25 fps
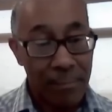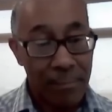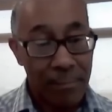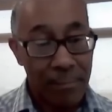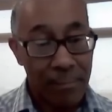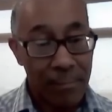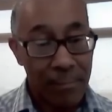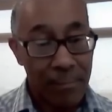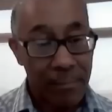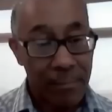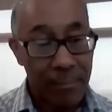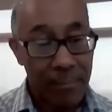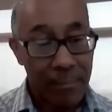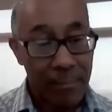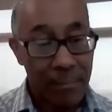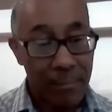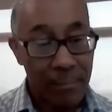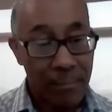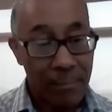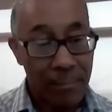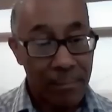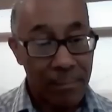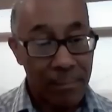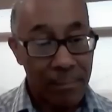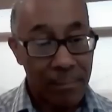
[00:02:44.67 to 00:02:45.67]

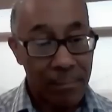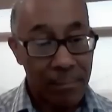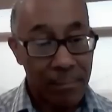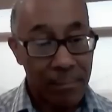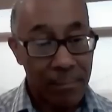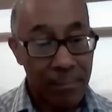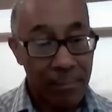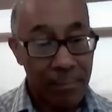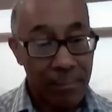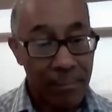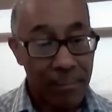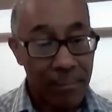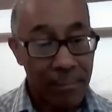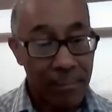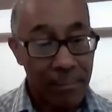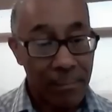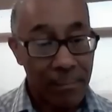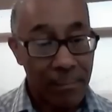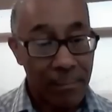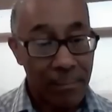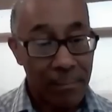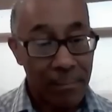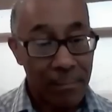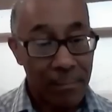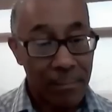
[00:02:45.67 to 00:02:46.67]

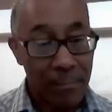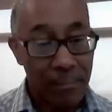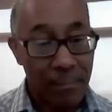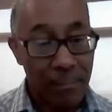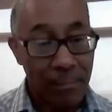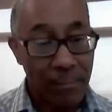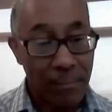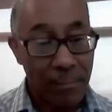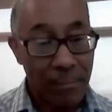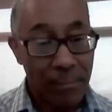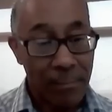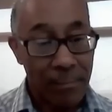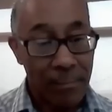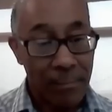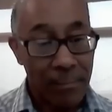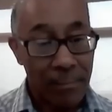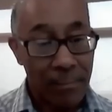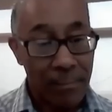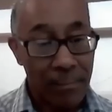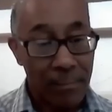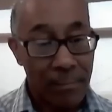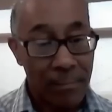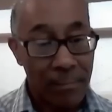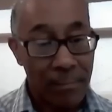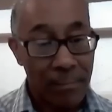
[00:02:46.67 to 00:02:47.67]

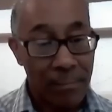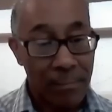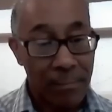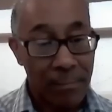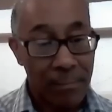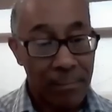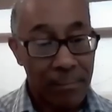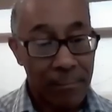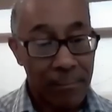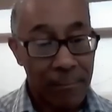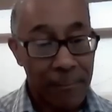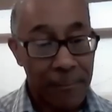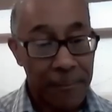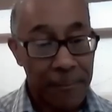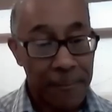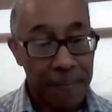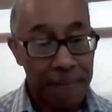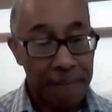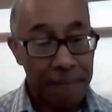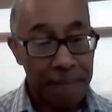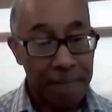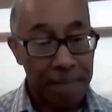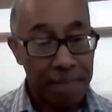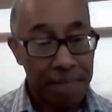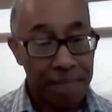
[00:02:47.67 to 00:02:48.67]

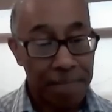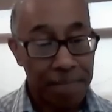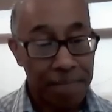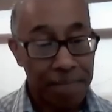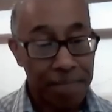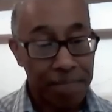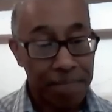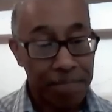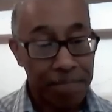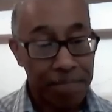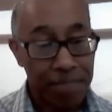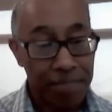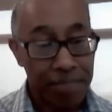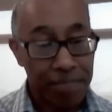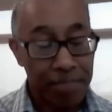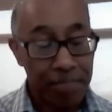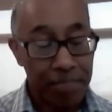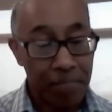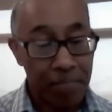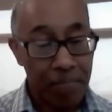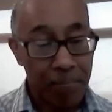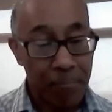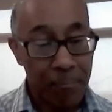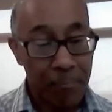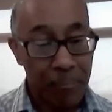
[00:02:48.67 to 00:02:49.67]

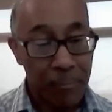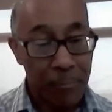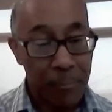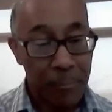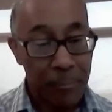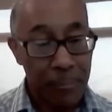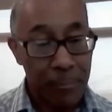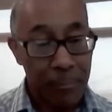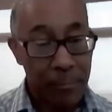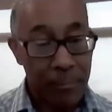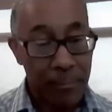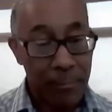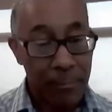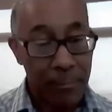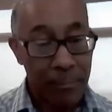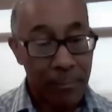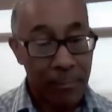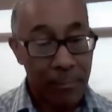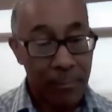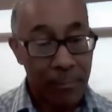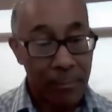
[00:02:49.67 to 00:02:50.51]
[no speech]